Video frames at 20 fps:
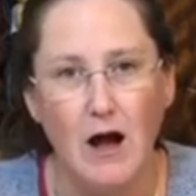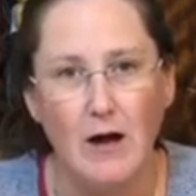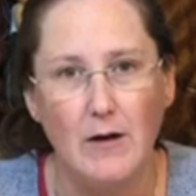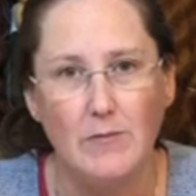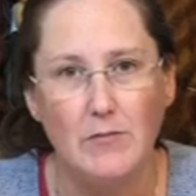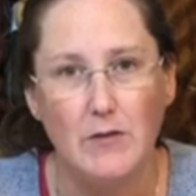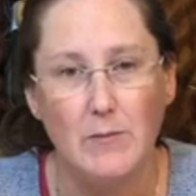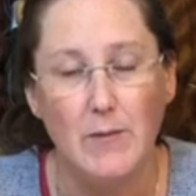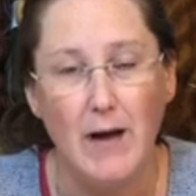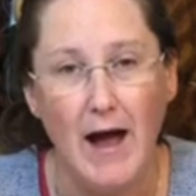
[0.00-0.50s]

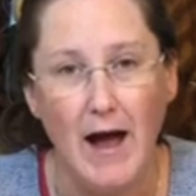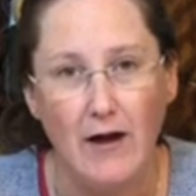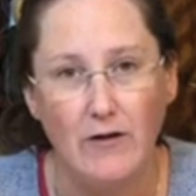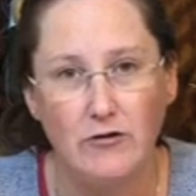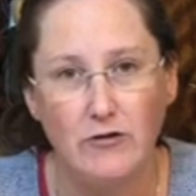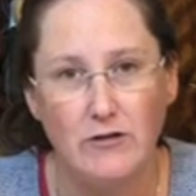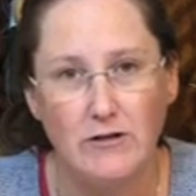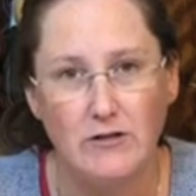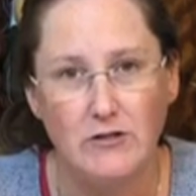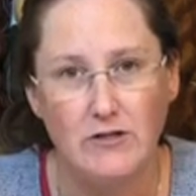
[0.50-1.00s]
The pattern
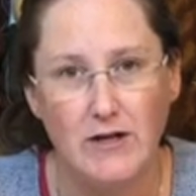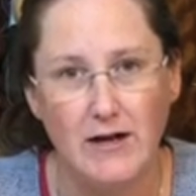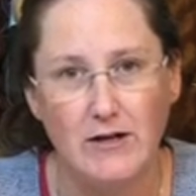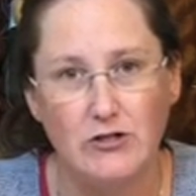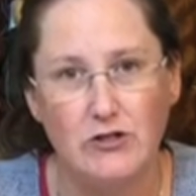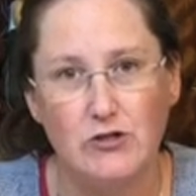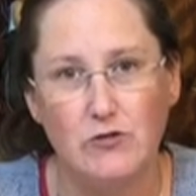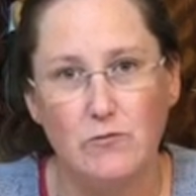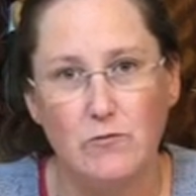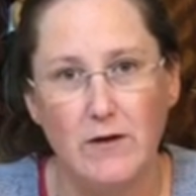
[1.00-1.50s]
is
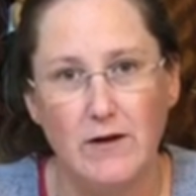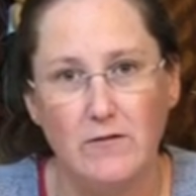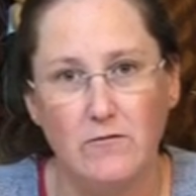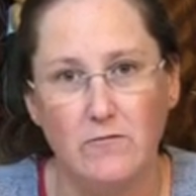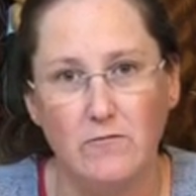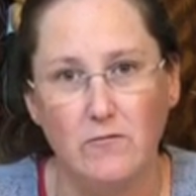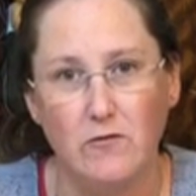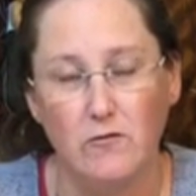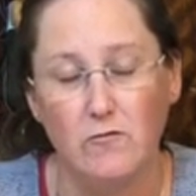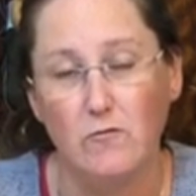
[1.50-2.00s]
actually written
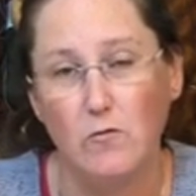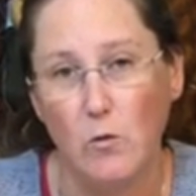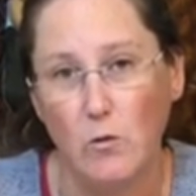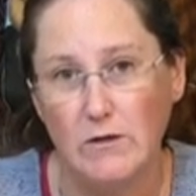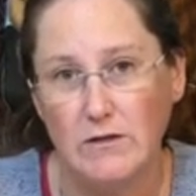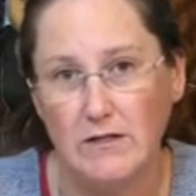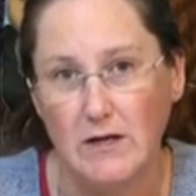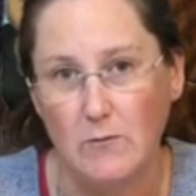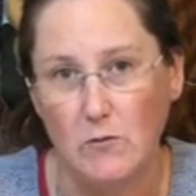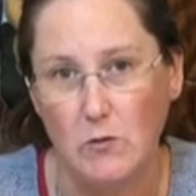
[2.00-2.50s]
for 4
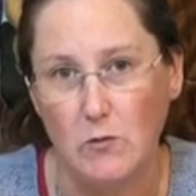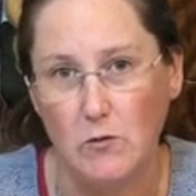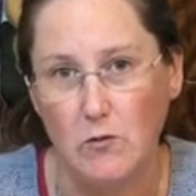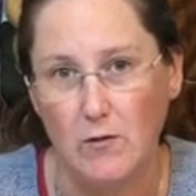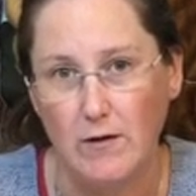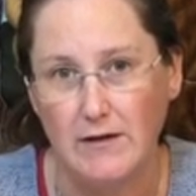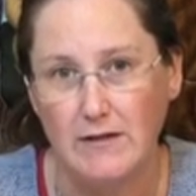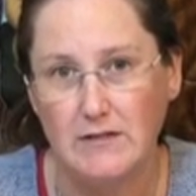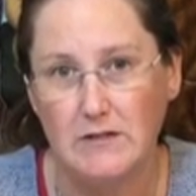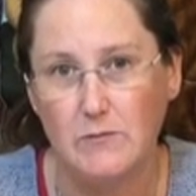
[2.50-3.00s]
double
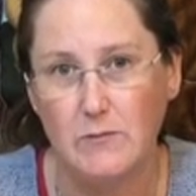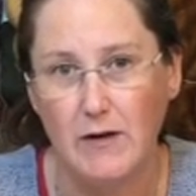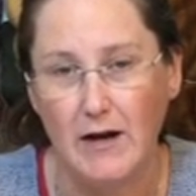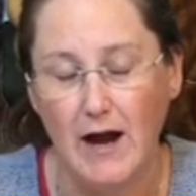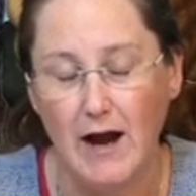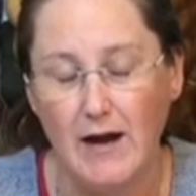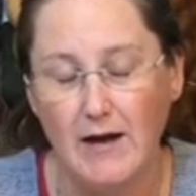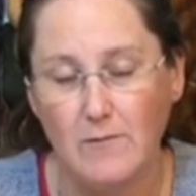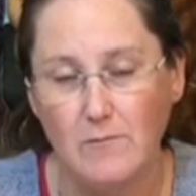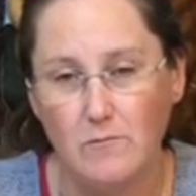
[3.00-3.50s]
points,
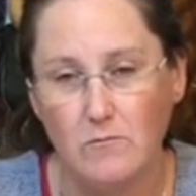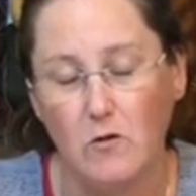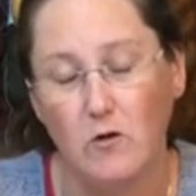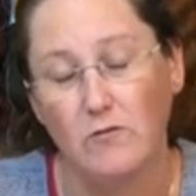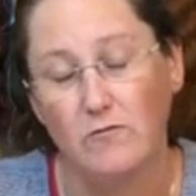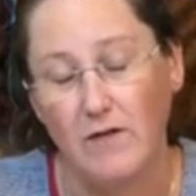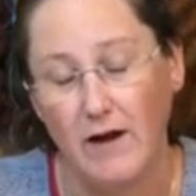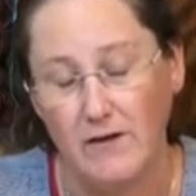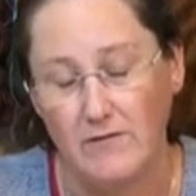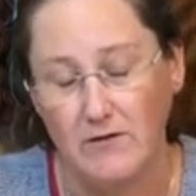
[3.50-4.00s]
or
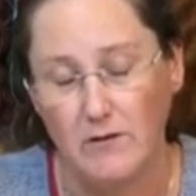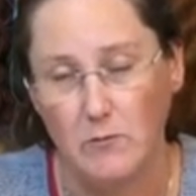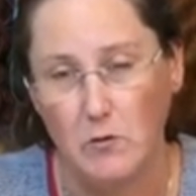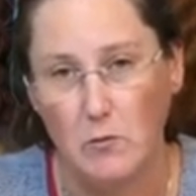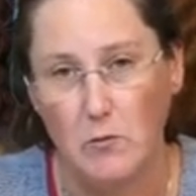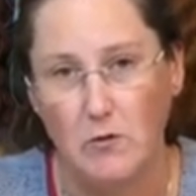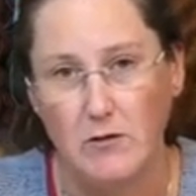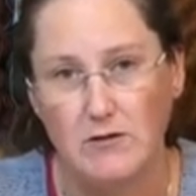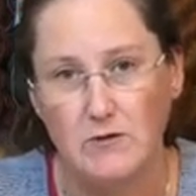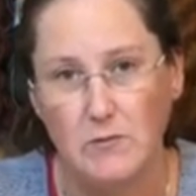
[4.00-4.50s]
5 double
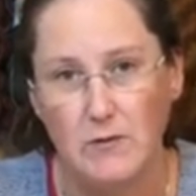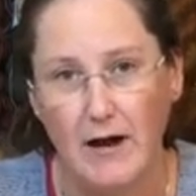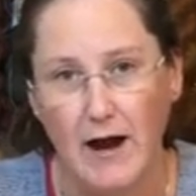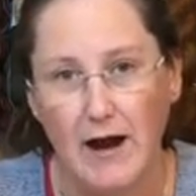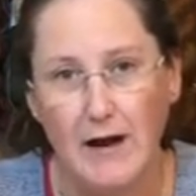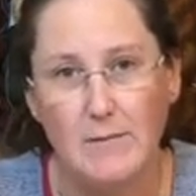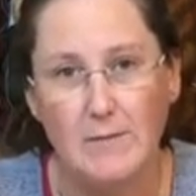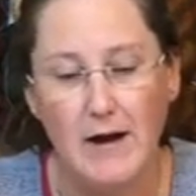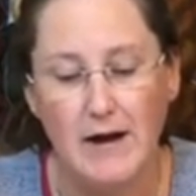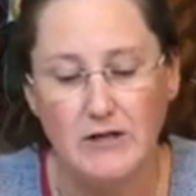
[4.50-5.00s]
points, but I
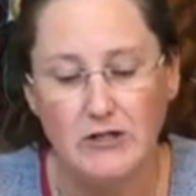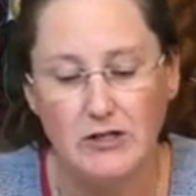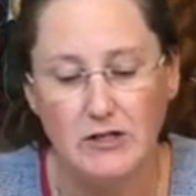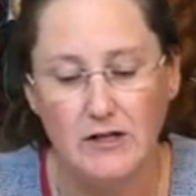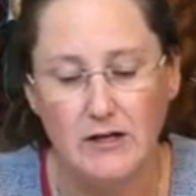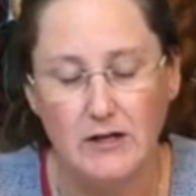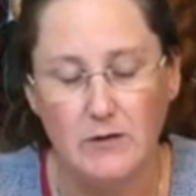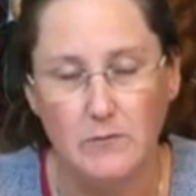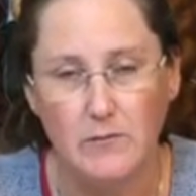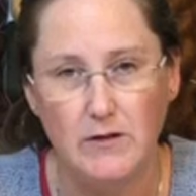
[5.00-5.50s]
am actually
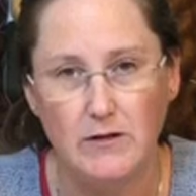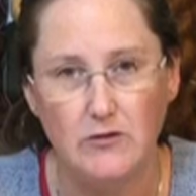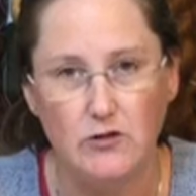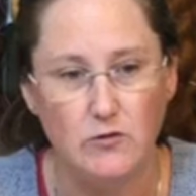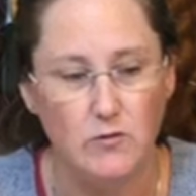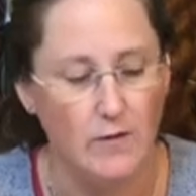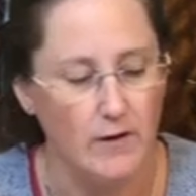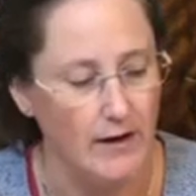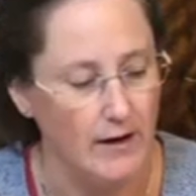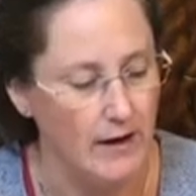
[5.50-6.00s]
going to be
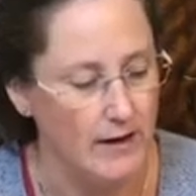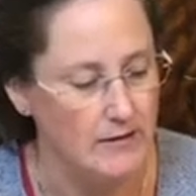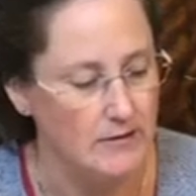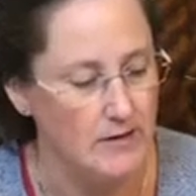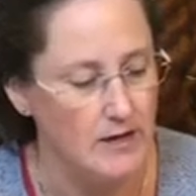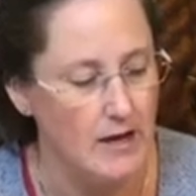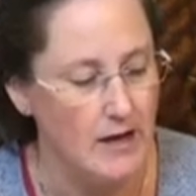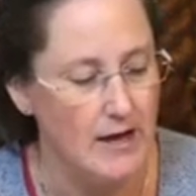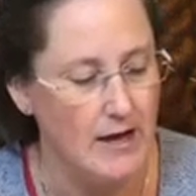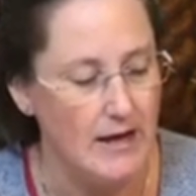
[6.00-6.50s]
doing it
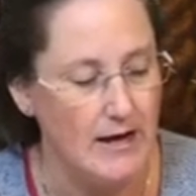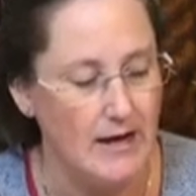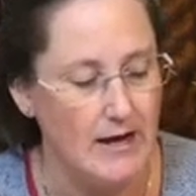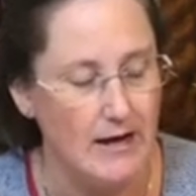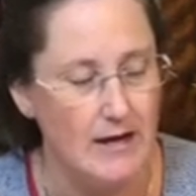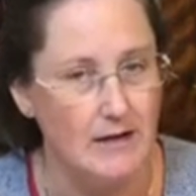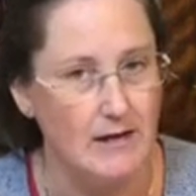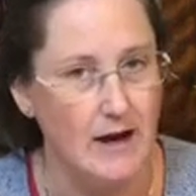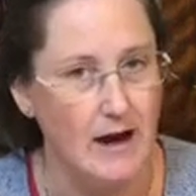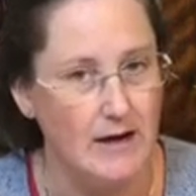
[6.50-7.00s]

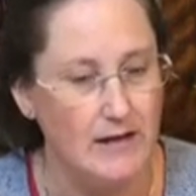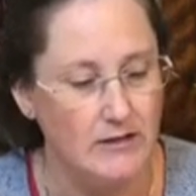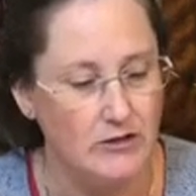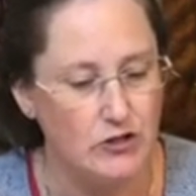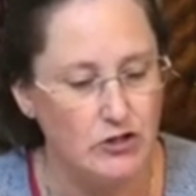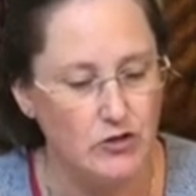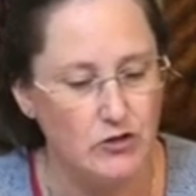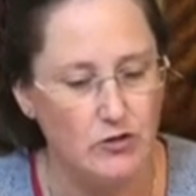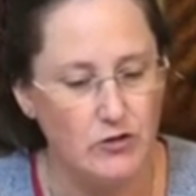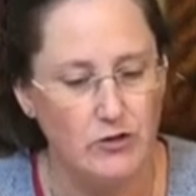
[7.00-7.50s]
in 9-inch
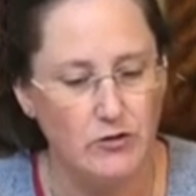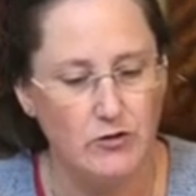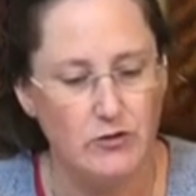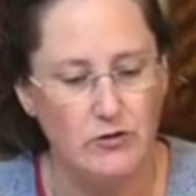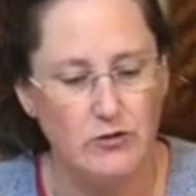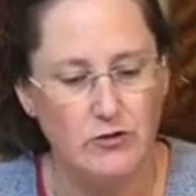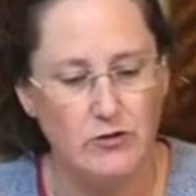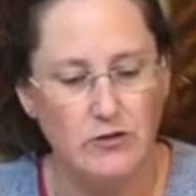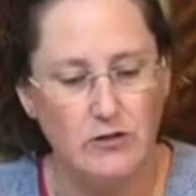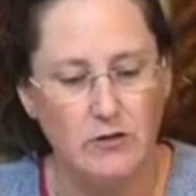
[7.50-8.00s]

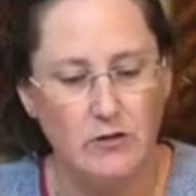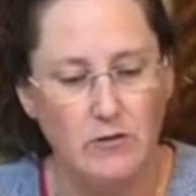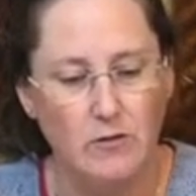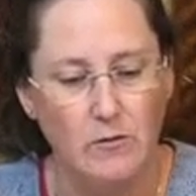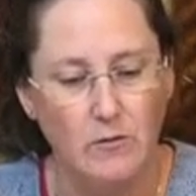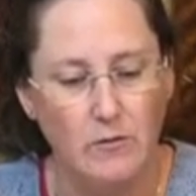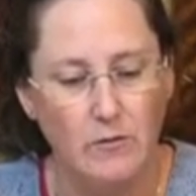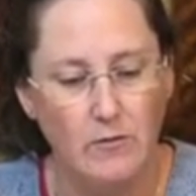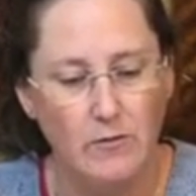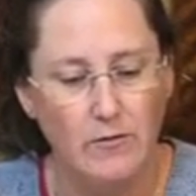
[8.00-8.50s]
circulars,
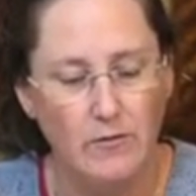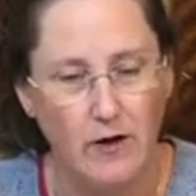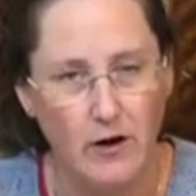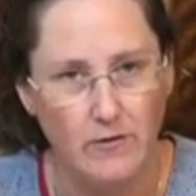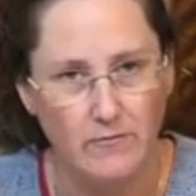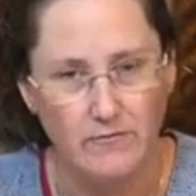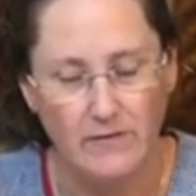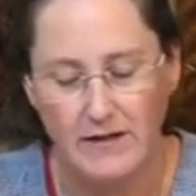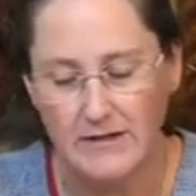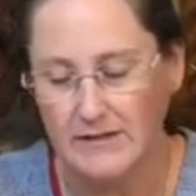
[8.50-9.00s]
our
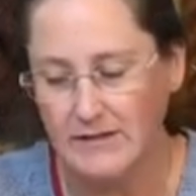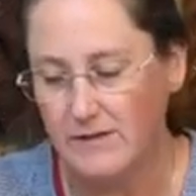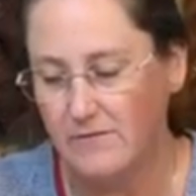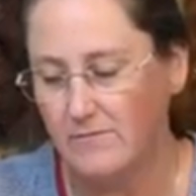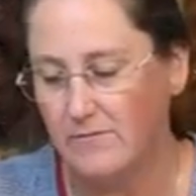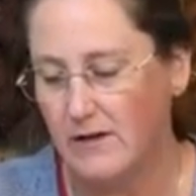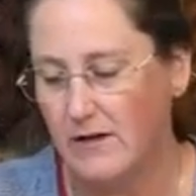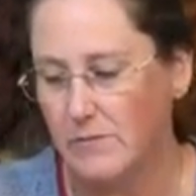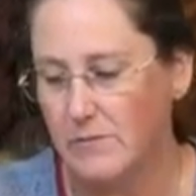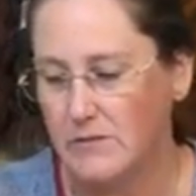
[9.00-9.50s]
flexi
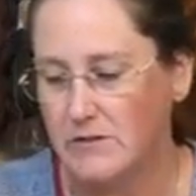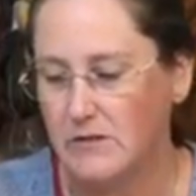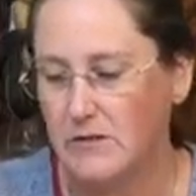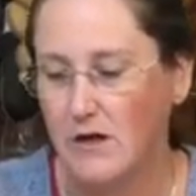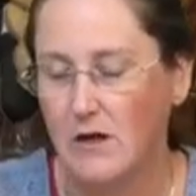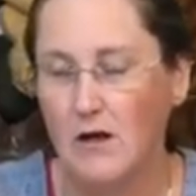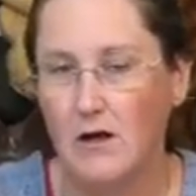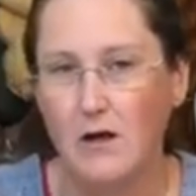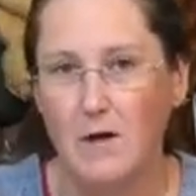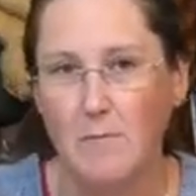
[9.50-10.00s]
flips,
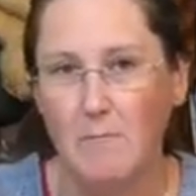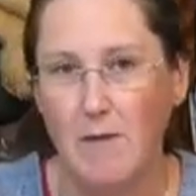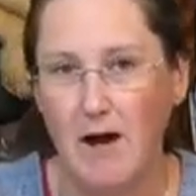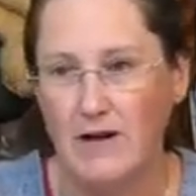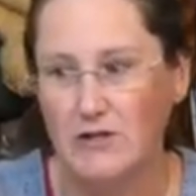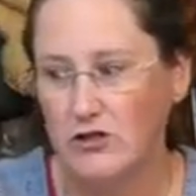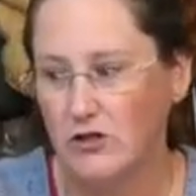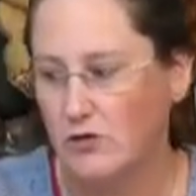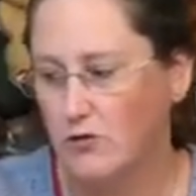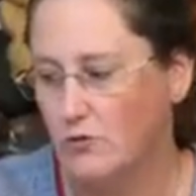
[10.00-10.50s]

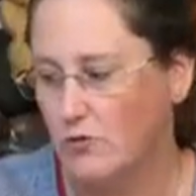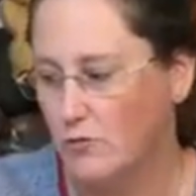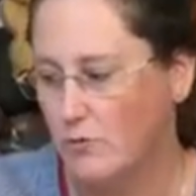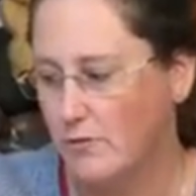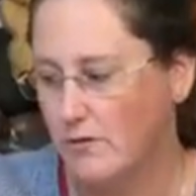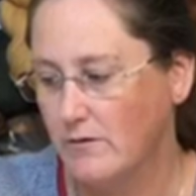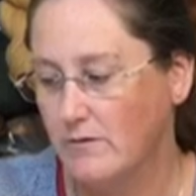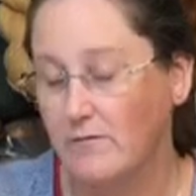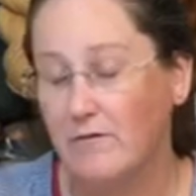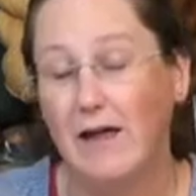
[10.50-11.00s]
magic loop,
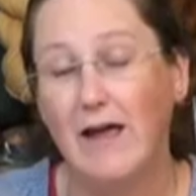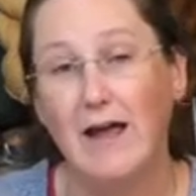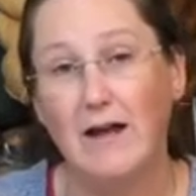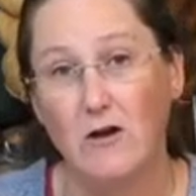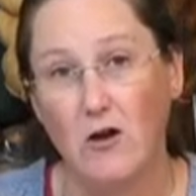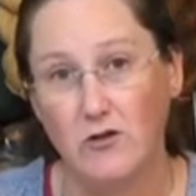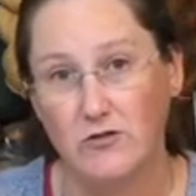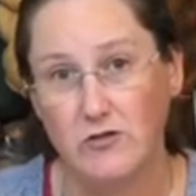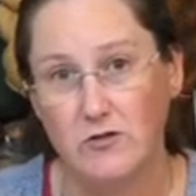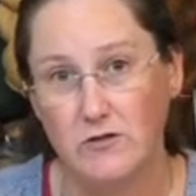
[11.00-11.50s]
and
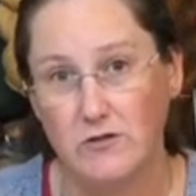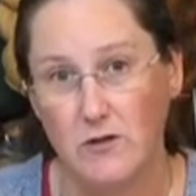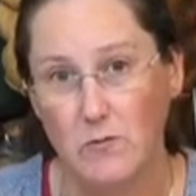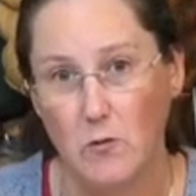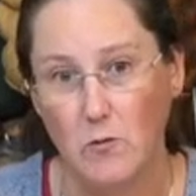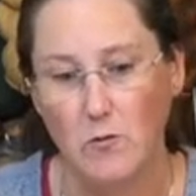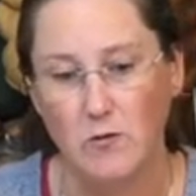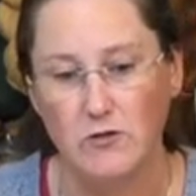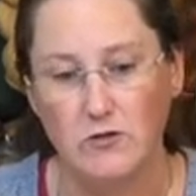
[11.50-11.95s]
also the double point.